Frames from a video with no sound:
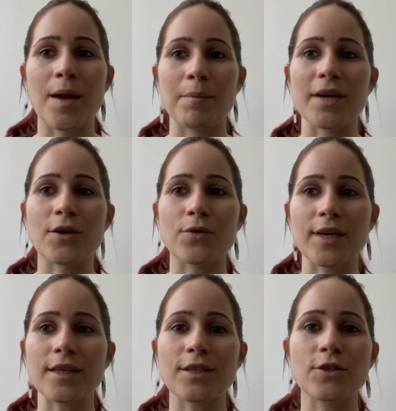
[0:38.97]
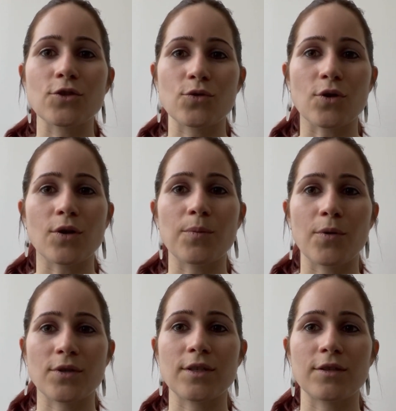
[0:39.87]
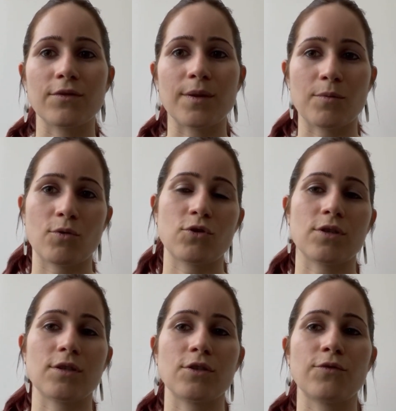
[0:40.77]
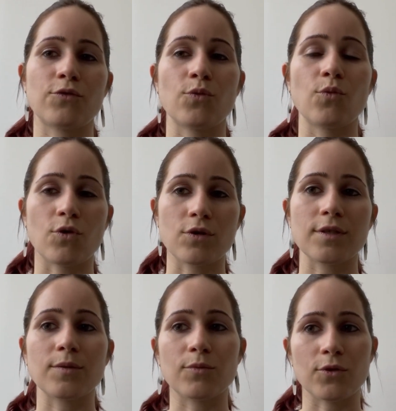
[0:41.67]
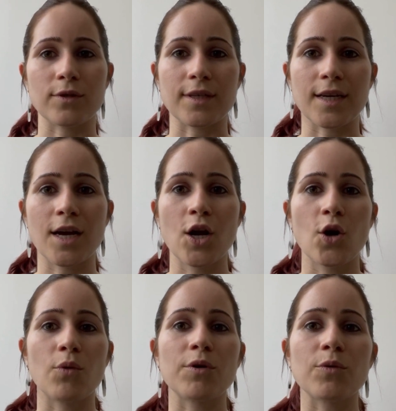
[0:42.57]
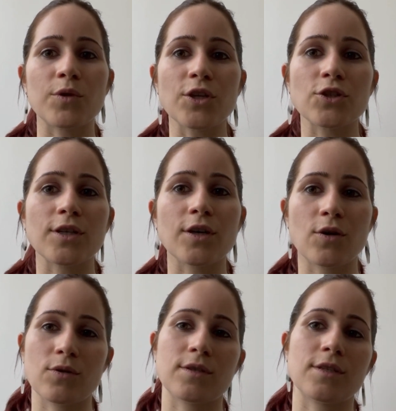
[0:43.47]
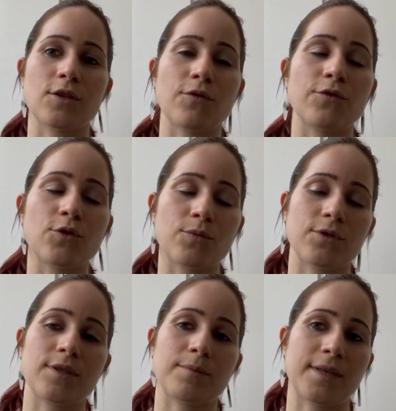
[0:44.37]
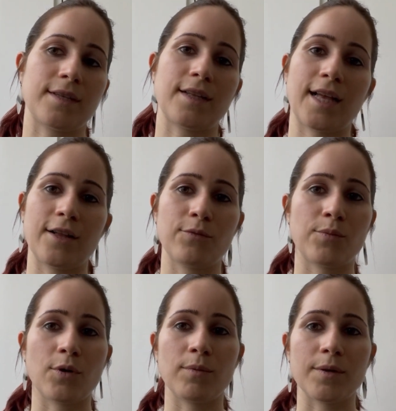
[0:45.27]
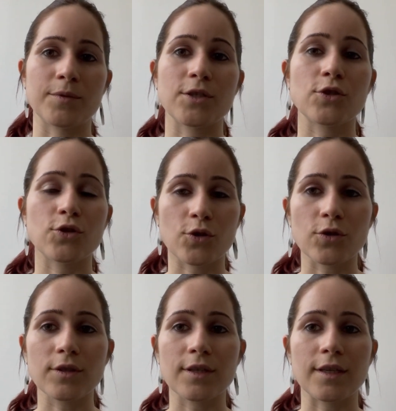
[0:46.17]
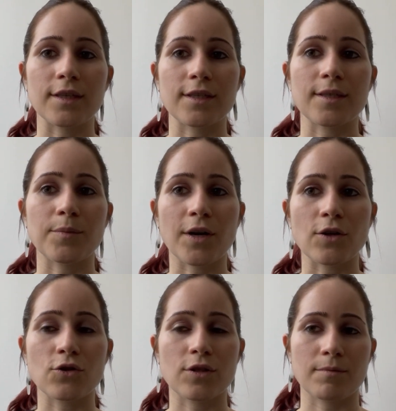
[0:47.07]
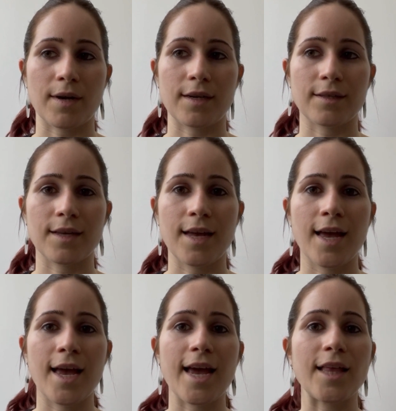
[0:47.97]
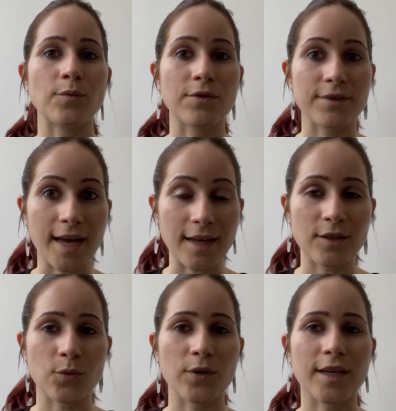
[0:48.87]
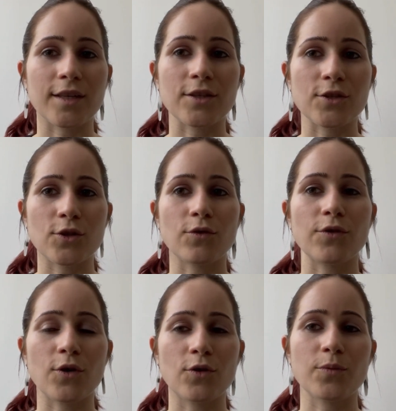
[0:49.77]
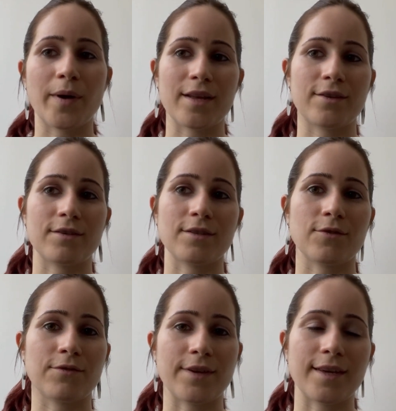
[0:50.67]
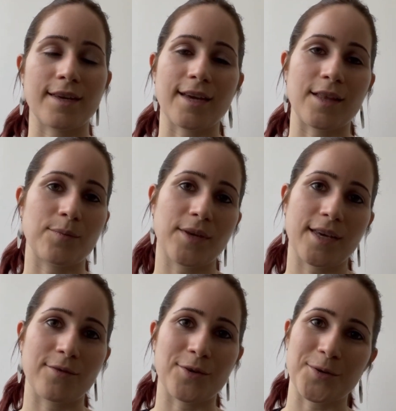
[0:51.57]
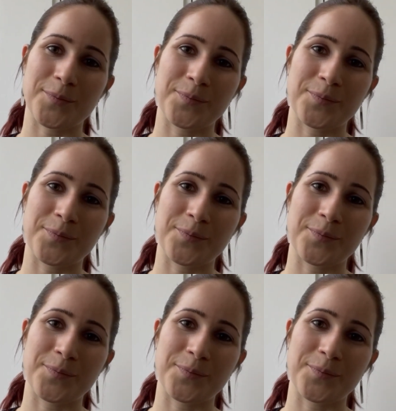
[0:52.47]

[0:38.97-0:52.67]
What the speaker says: By creating strong positive emotions through words and music, we reach the causes of numerous mental health problems stored in the subconscious mind, and with that, we can dissolve old patterns of thinking and behavior.